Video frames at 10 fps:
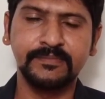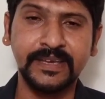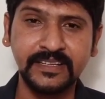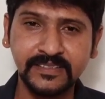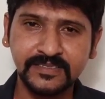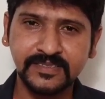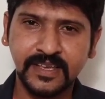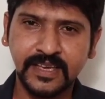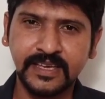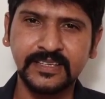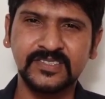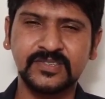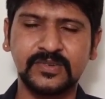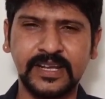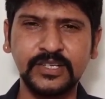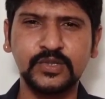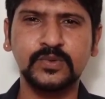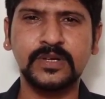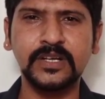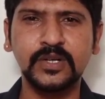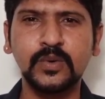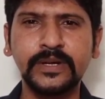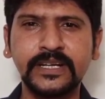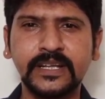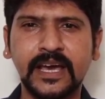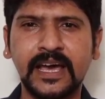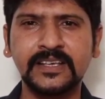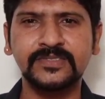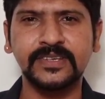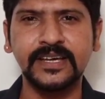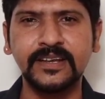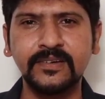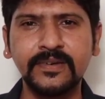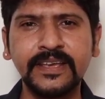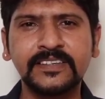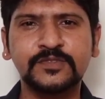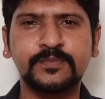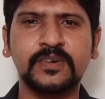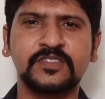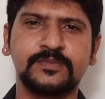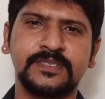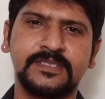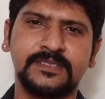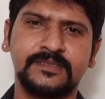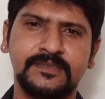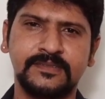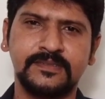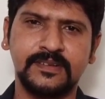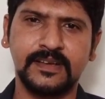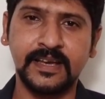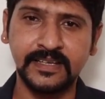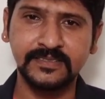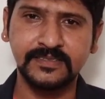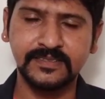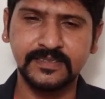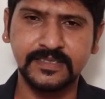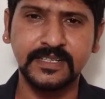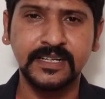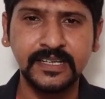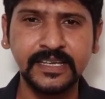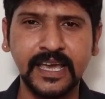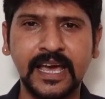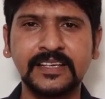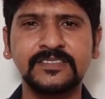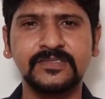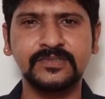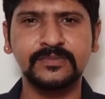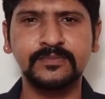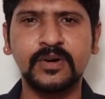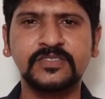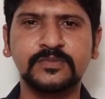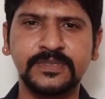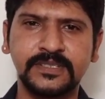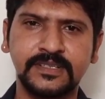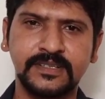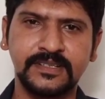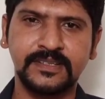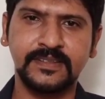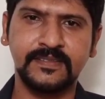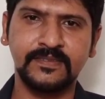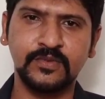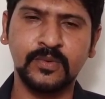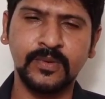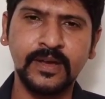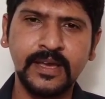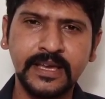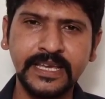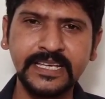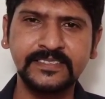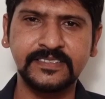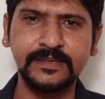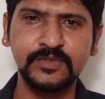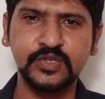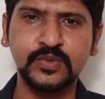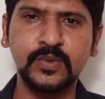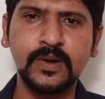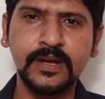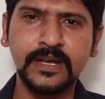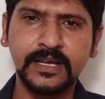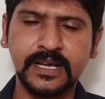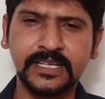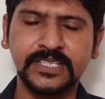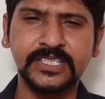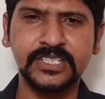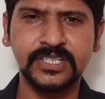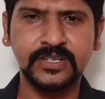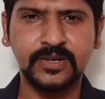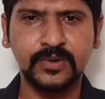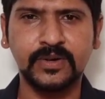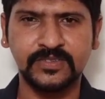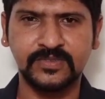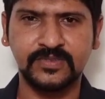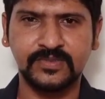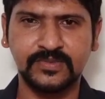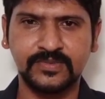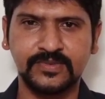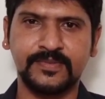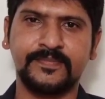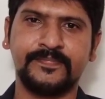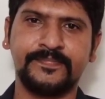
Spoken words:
Means he is trying to conclude it as early as possible. As early as possible. So he seems to cut it cross.